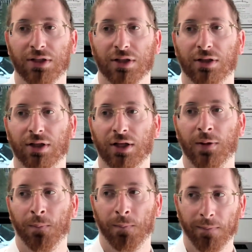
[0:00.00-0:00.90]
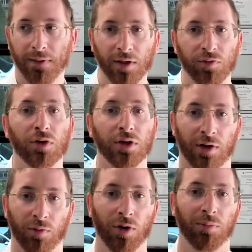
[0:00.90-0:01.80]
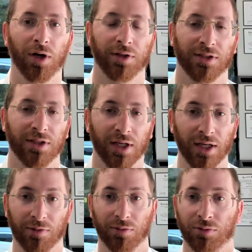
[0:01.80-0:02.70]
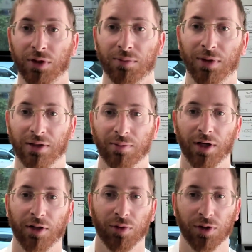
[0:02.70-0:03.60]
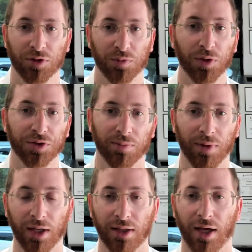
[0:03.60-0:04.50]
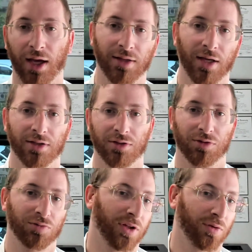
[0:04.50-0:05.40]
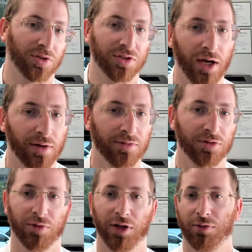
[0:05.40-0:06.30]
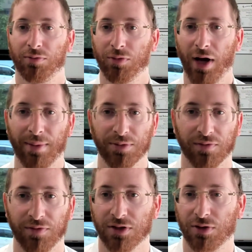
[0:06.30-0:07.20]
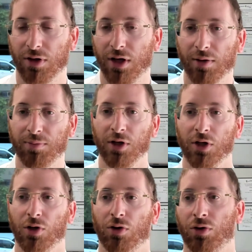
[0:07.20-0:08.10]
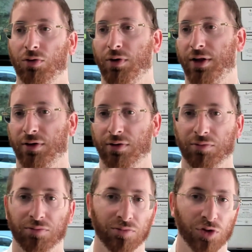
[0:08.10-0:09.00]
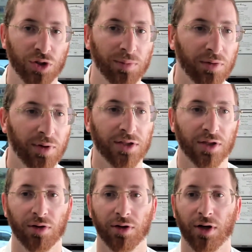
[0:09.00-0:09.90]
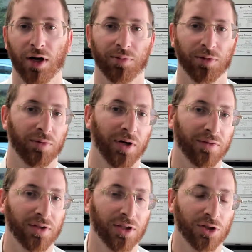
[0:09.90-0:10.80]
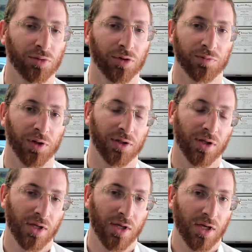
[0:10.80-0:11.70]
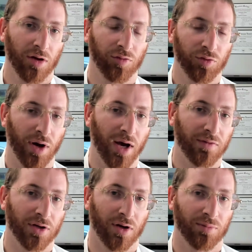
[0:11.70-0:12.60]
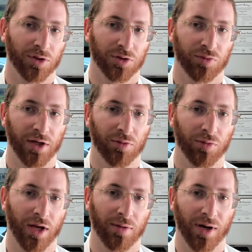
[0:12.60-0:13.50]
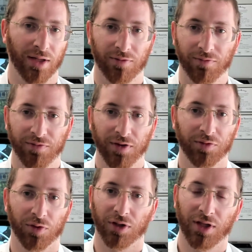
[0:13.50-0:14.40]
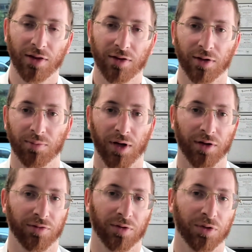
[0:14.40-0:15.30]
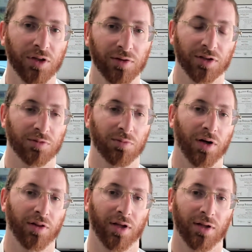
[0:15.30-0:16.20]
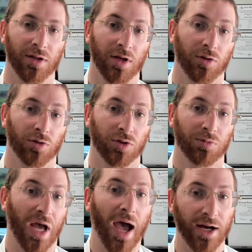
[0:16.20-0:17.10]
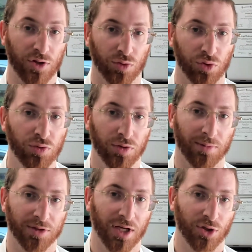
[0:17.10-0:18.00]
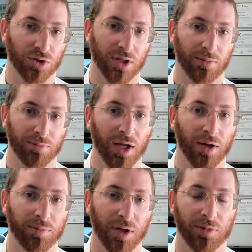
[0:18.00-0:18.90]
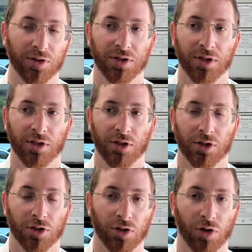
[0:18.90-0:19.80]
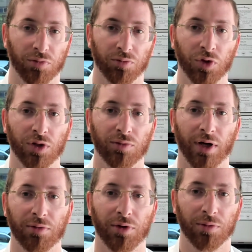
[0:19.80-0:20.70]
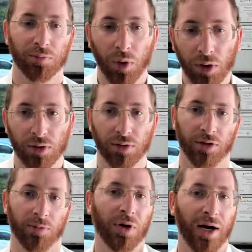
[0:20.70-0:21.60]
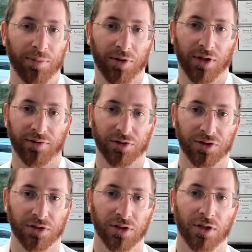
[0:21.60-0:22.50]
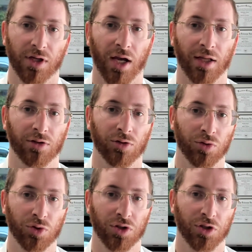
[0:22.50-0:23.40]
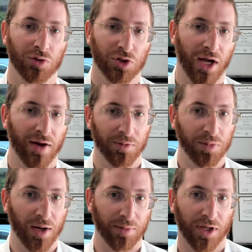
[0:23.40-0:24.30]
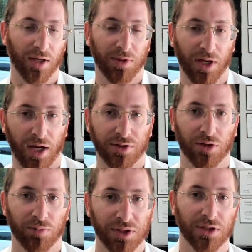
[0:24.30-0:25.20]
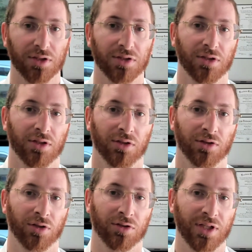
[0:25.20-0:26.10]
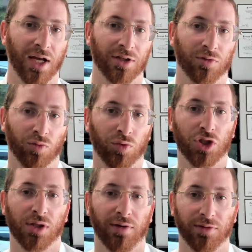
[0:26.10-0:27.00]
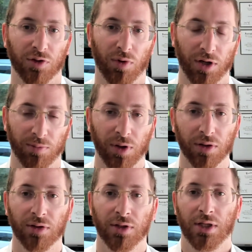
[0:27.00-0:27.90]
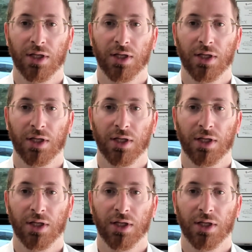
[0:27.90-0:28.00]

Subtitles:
Basically, if you look at 1 month, you see, hey, we didn't make the money we were supposed to make. And the answer is whether it was tariffs, whether Amazon fees going up, or whether shipping rates are going up, or whatever the issue is. But if you have your numbers right away by the 5th or the 10th of the month for the previous month, and those numbers are actual true numbers, not just like made up numbers, you can right away pull the proper levers. And usually you should have the proper KPIs in your business to understand which levers you want to pull.